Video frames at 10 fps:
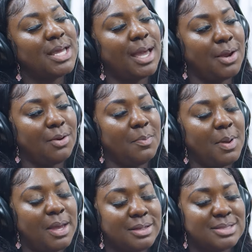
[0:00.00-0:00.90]
you, when he had Erica
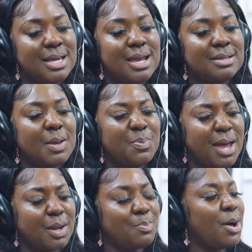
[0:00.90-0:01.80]
Banks, they
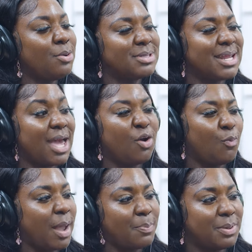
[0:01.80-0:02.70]
put out a post and had
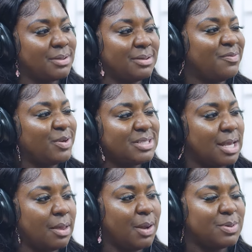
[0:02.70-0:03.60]
her rapping and
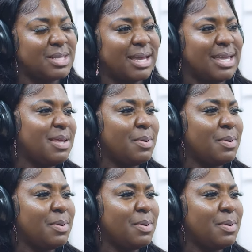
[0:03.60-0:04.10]
freestyling. And it was like,